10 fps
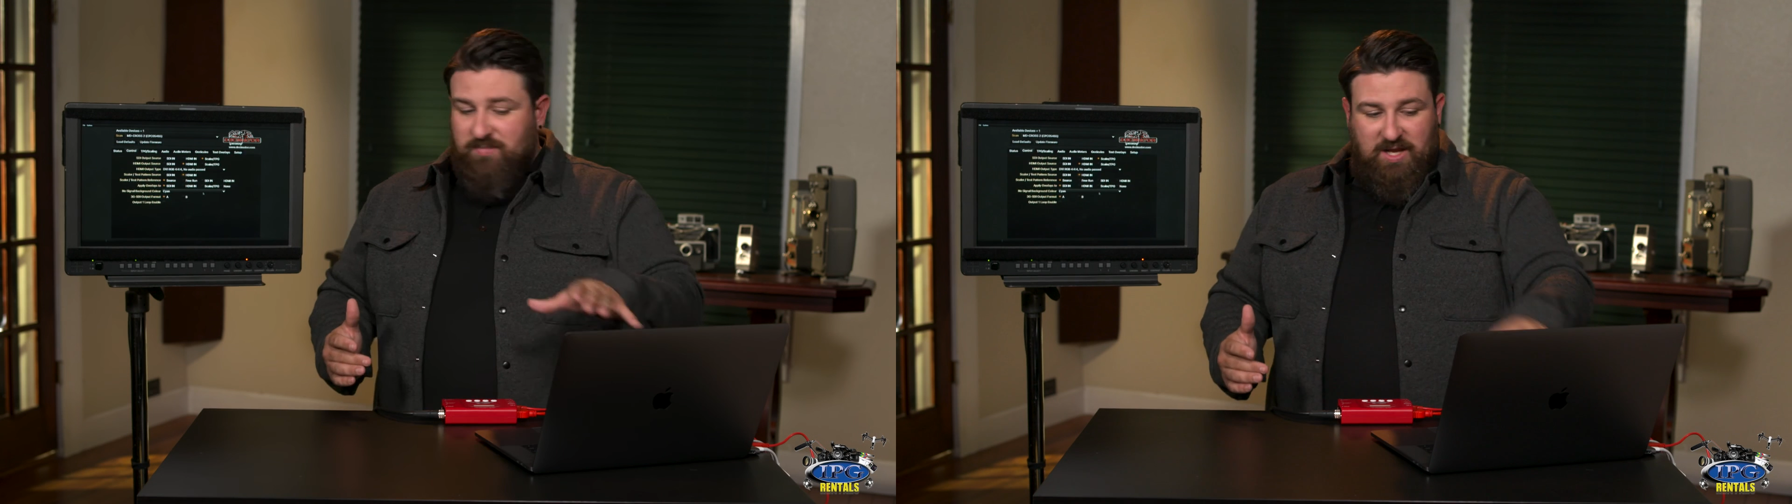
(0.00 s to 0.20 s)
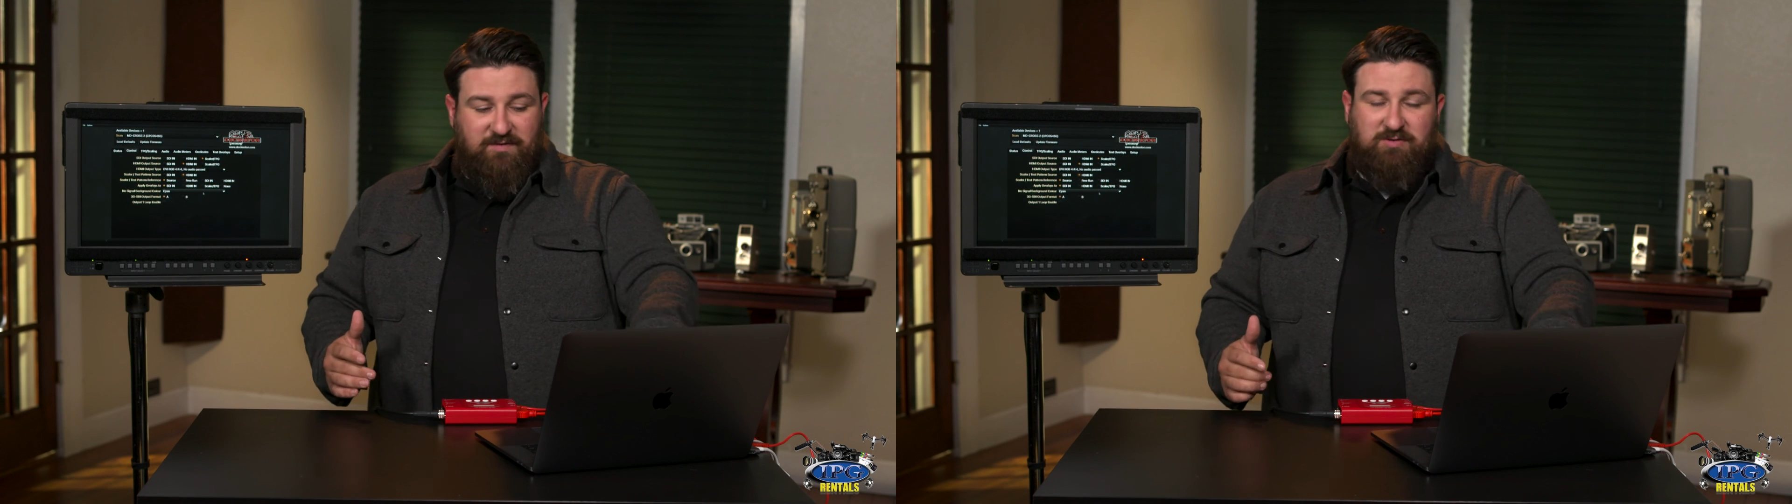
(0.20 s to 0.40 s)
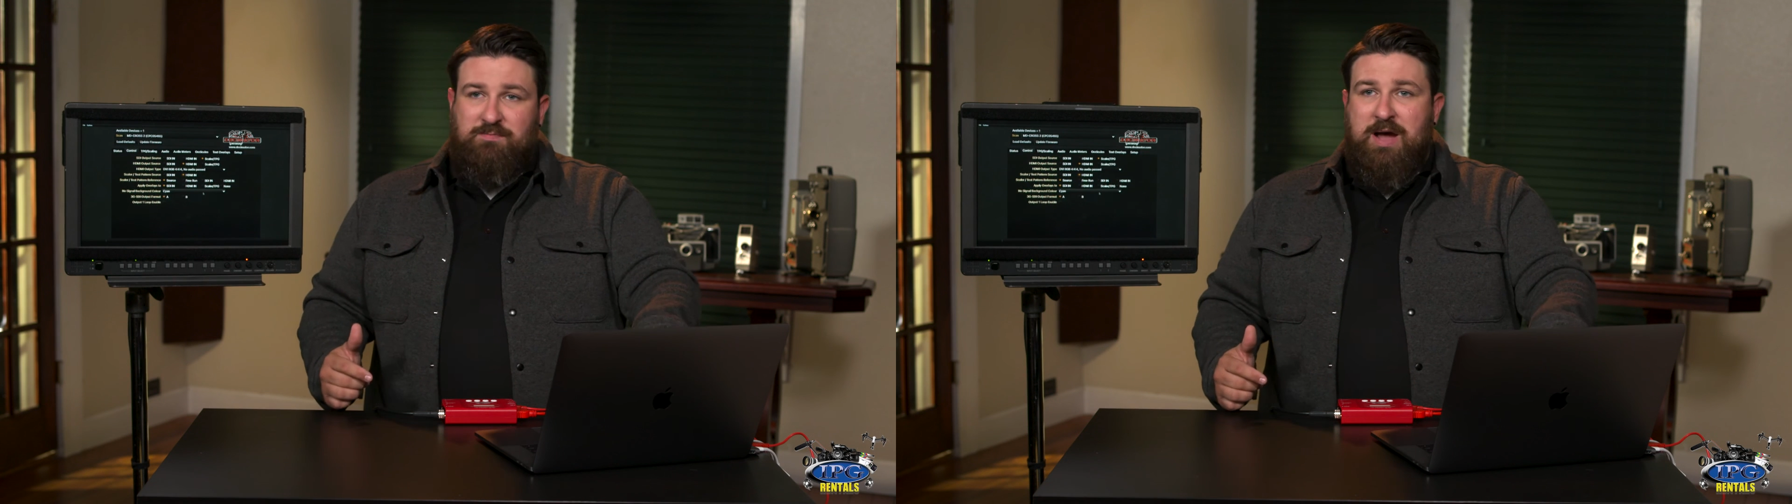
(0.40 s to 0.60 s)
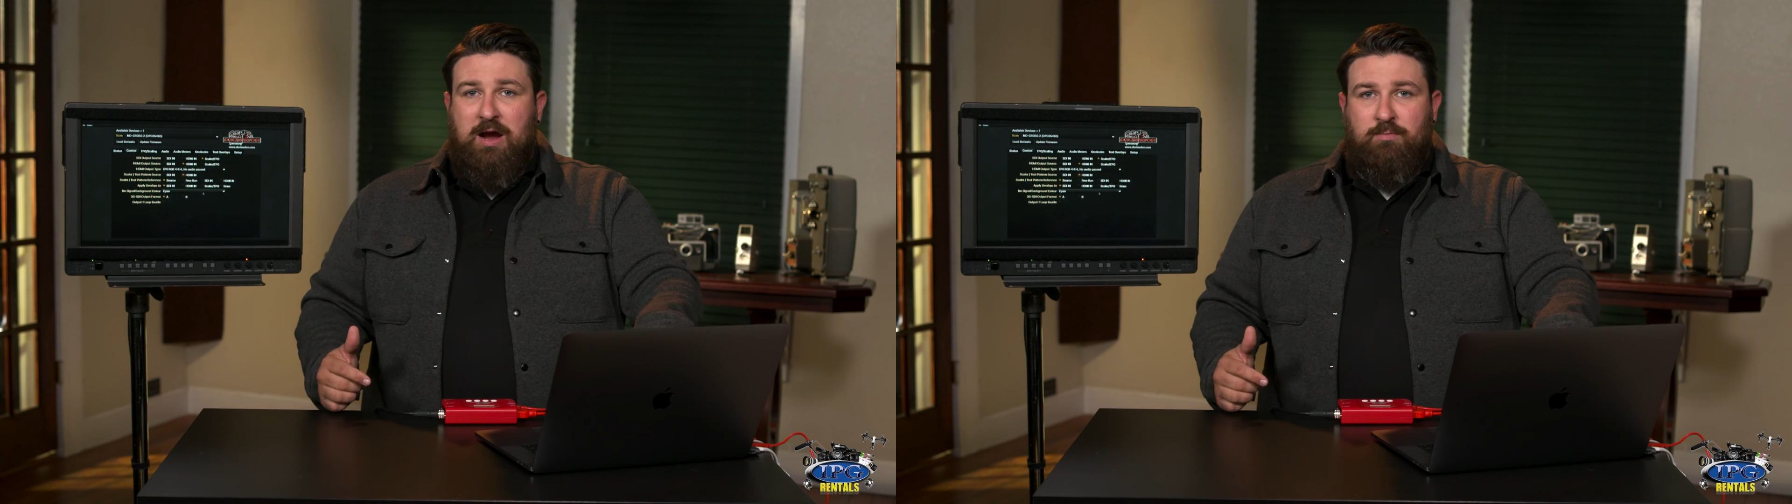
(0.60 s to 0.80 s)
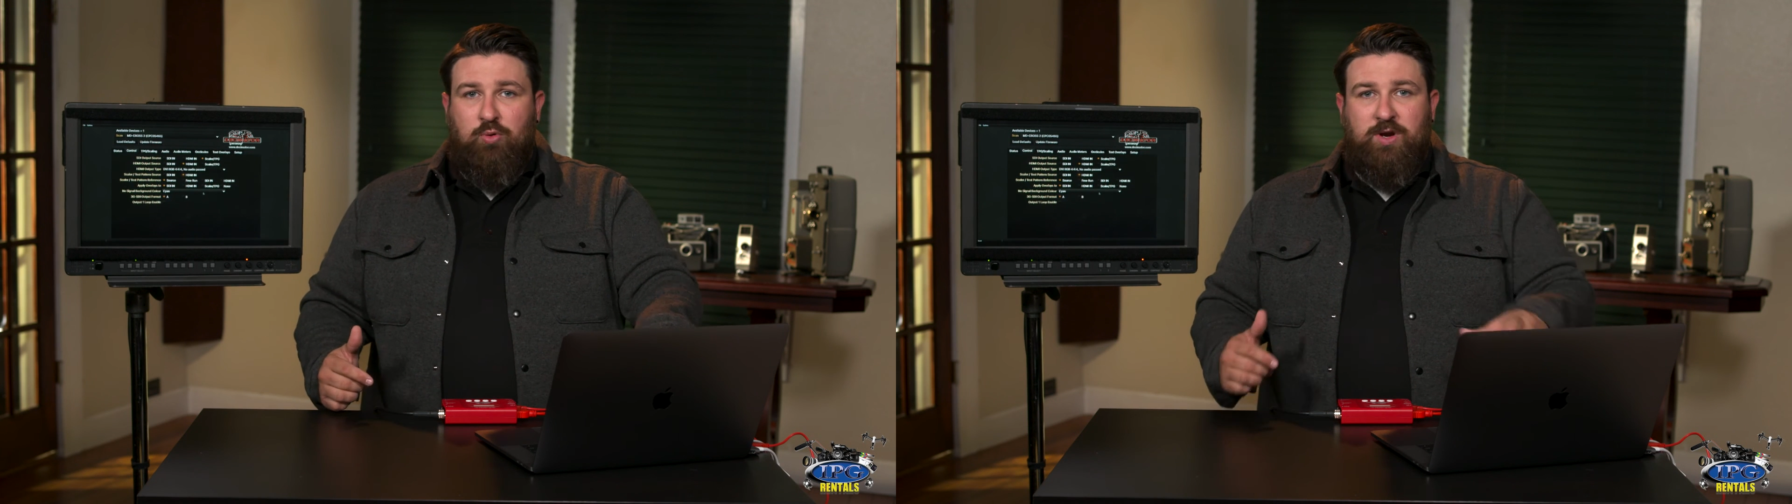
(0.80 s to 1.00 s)
if it was a
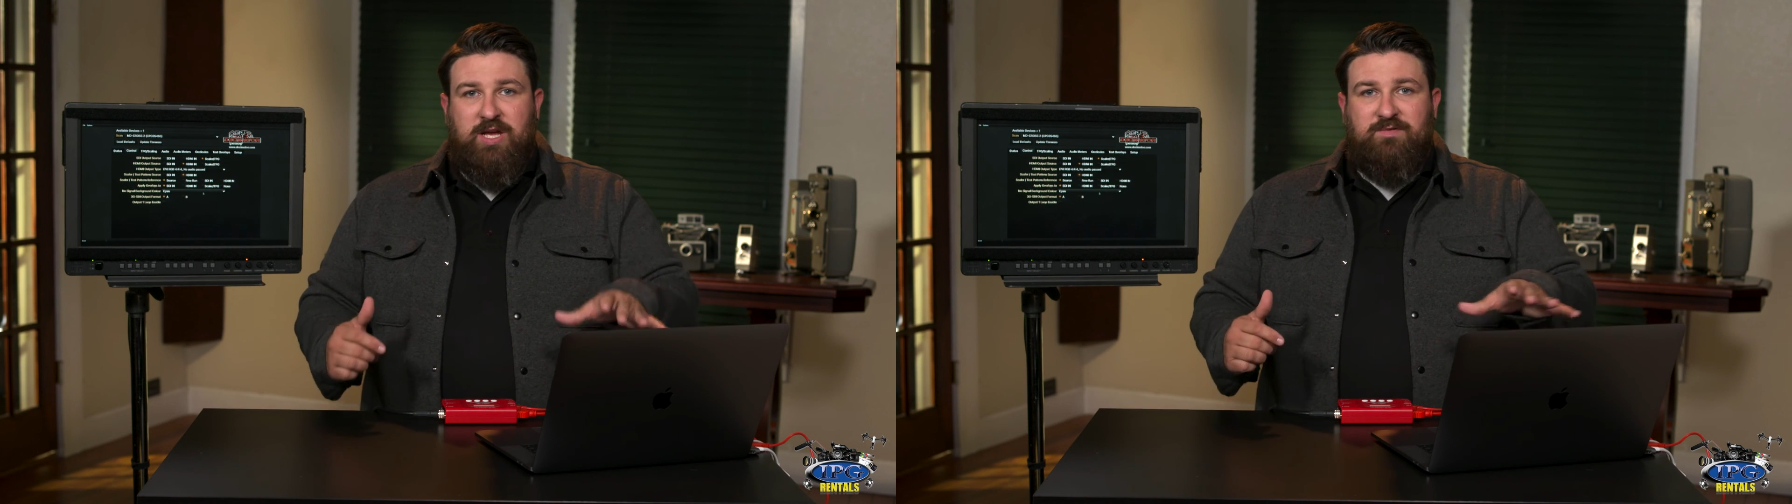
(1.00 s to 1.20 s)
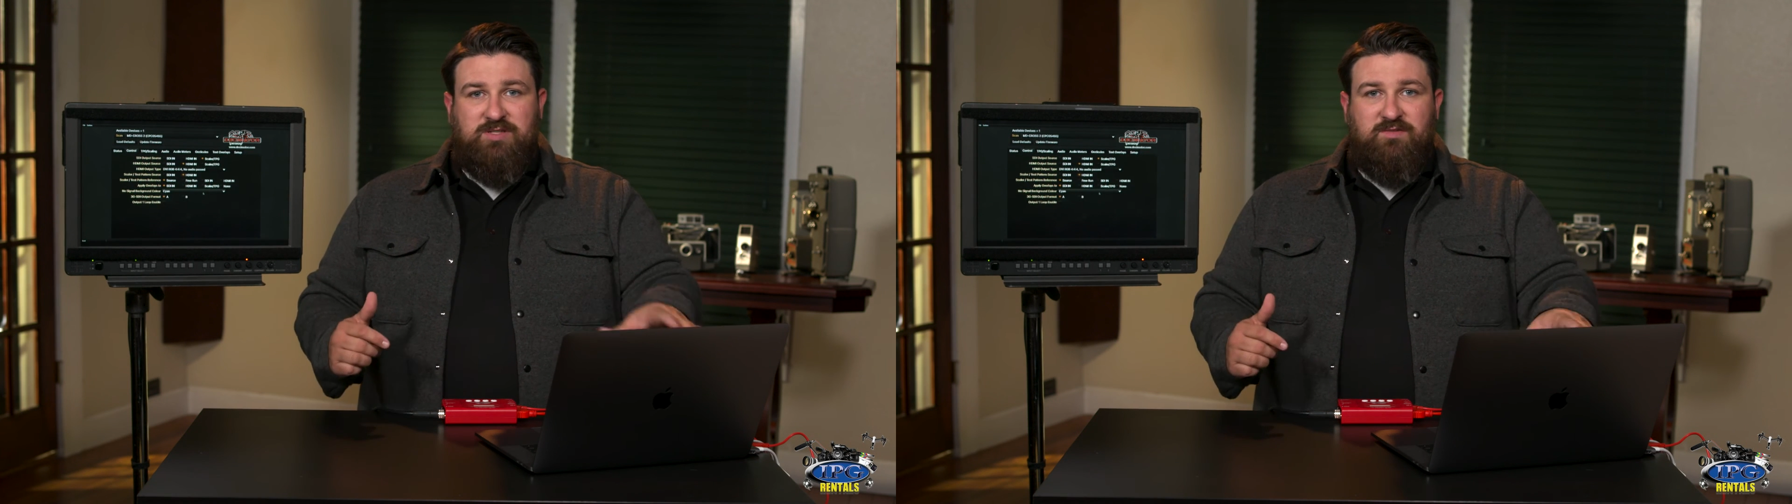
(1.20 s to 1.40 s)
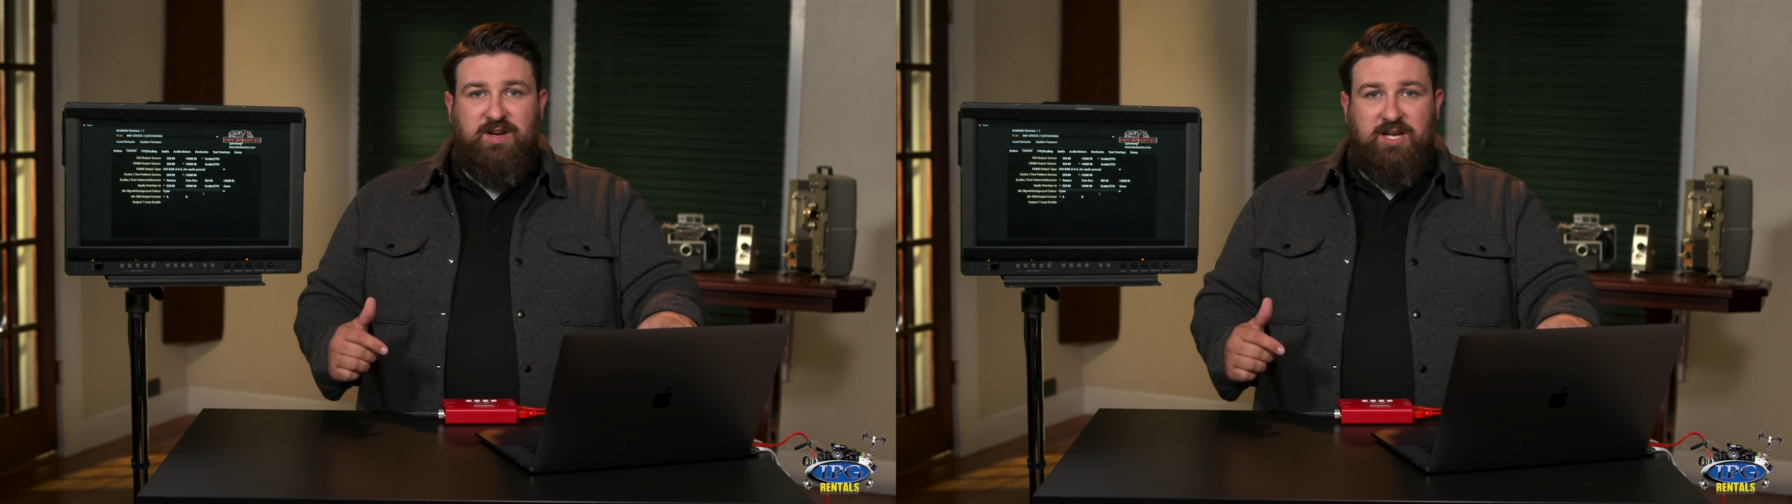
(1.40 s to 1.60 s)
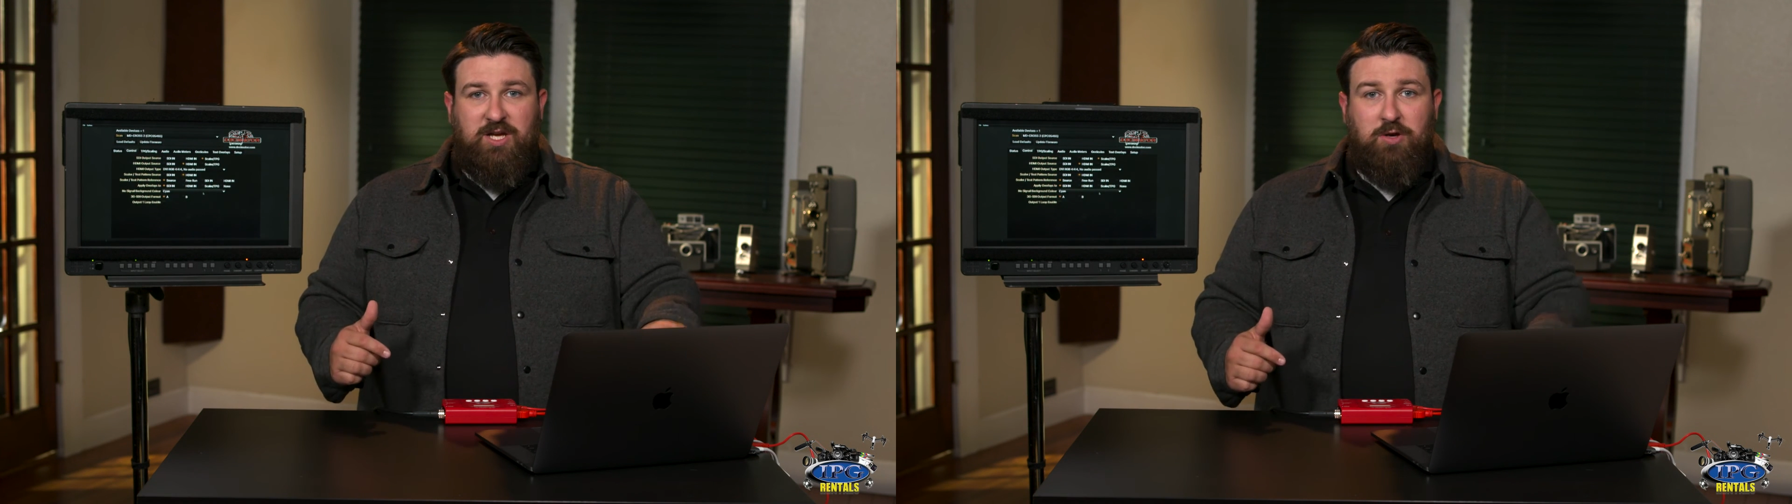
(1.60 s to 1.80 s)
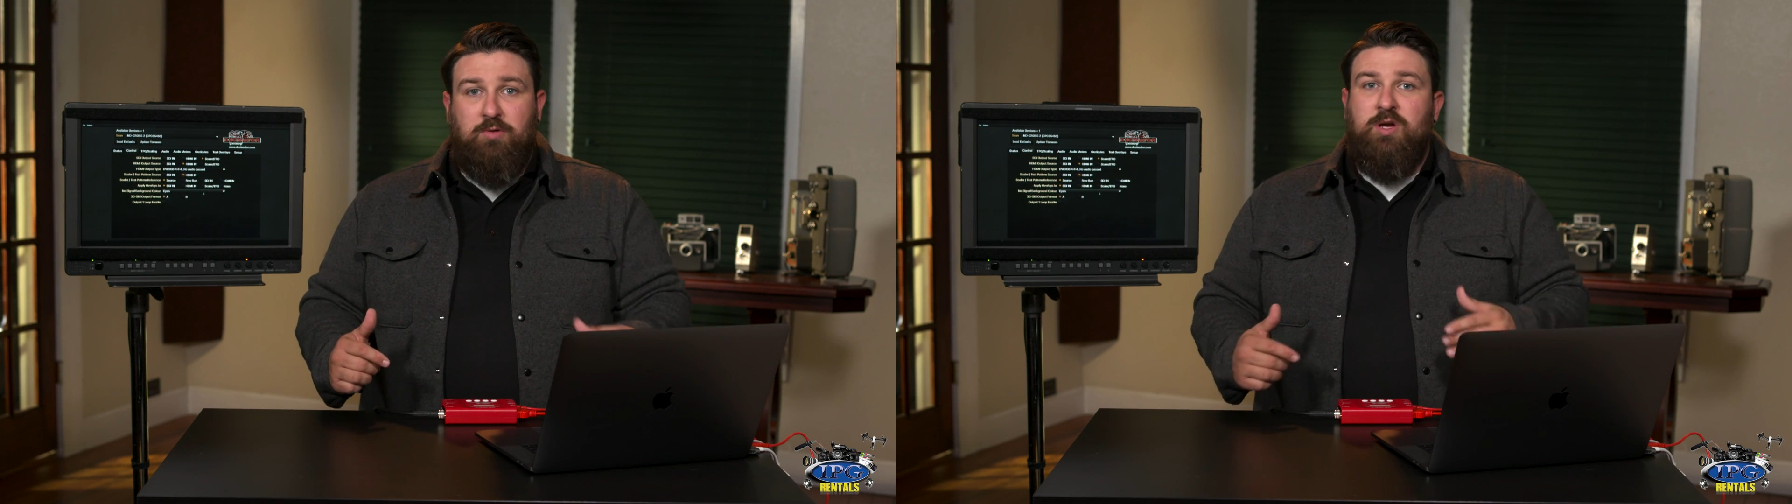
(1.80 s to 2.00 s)
PowerPoint, if it was a
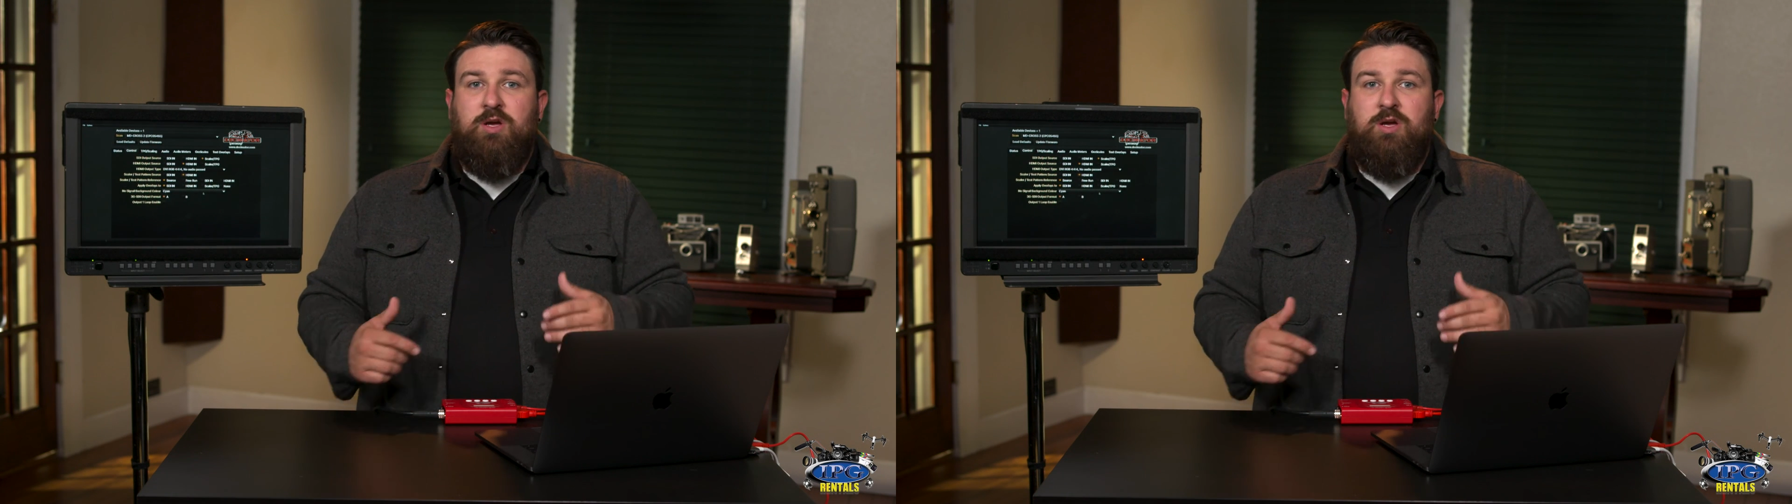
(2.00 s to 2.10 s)
video,